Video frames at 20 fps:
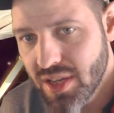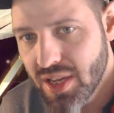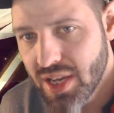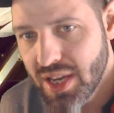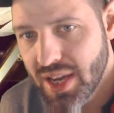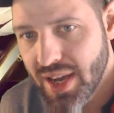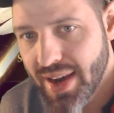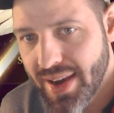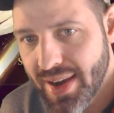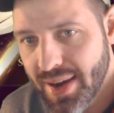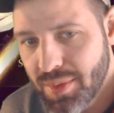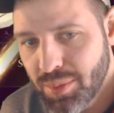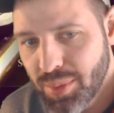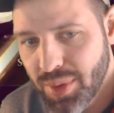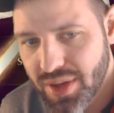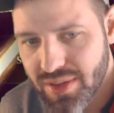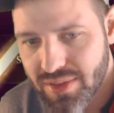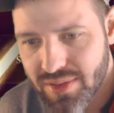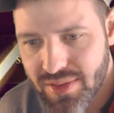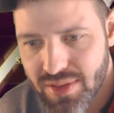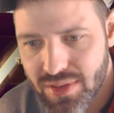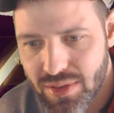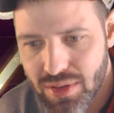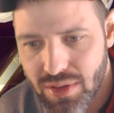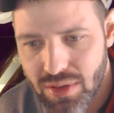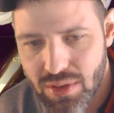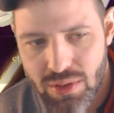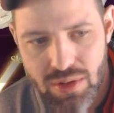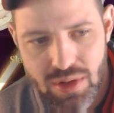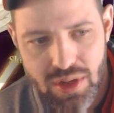but still a
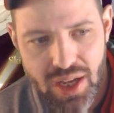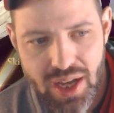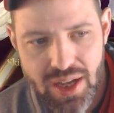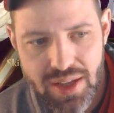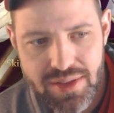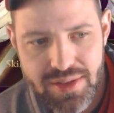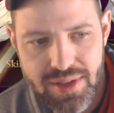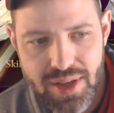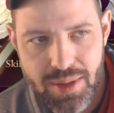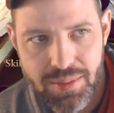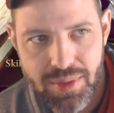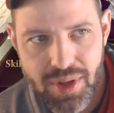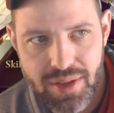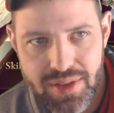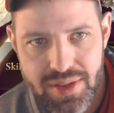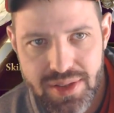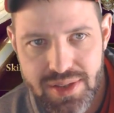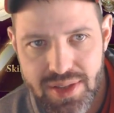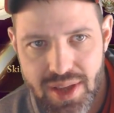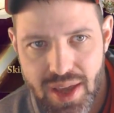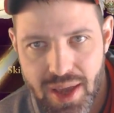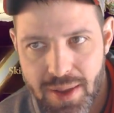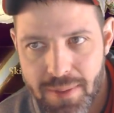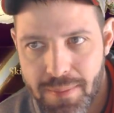cool concept none the same.